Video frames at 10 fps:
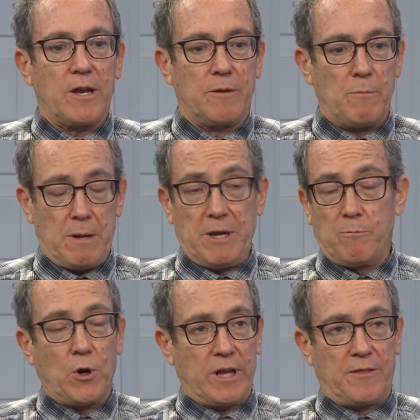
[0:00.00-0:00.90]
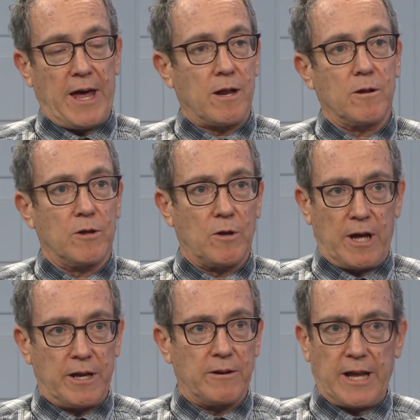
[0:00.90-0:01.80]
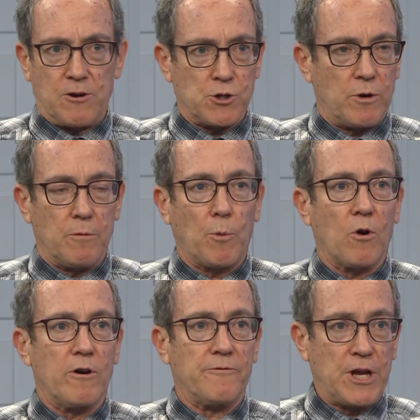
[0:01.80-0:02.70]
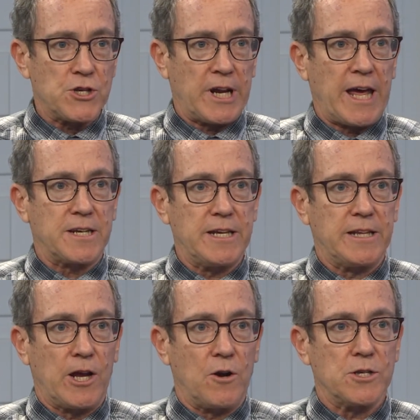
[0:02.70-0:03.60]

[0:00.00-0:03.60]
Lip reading: maybe putting that in Arizona Border Invasion Act in there,